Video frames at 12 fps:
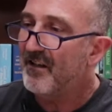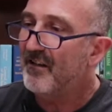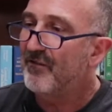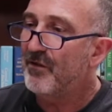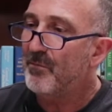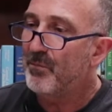
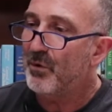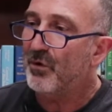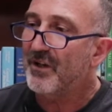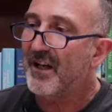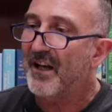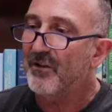the
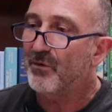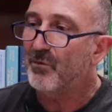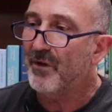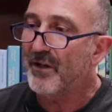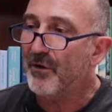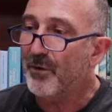book as
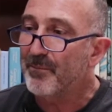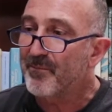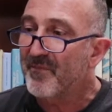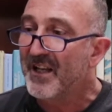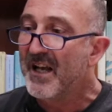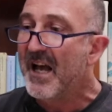well.
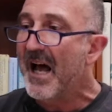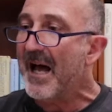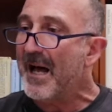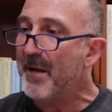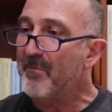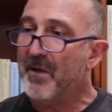
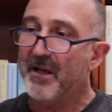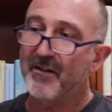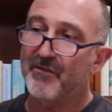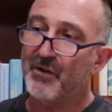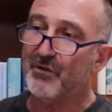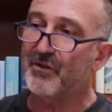
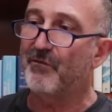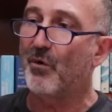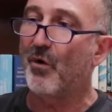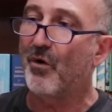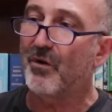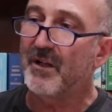First of
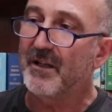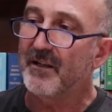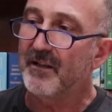all,